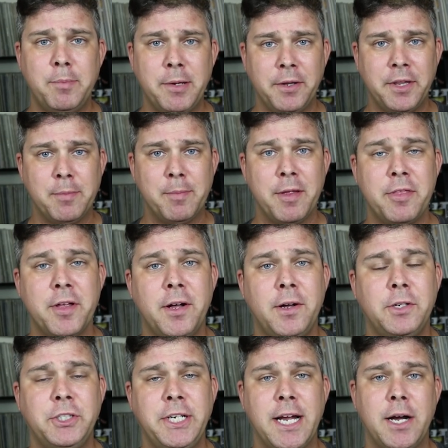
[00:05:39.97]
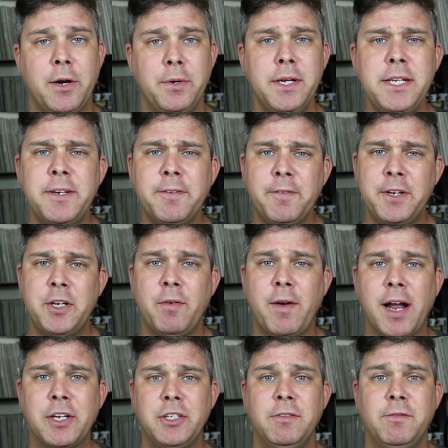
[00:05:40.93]
build the mythology out in a different
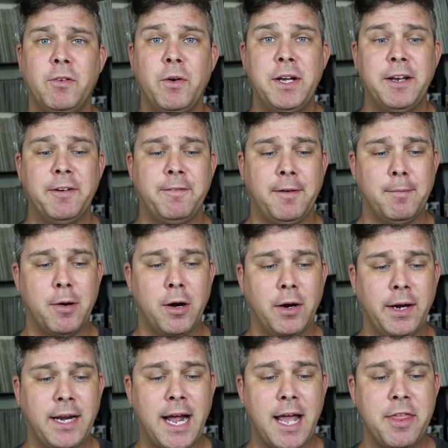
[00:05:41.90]
direction for a different market.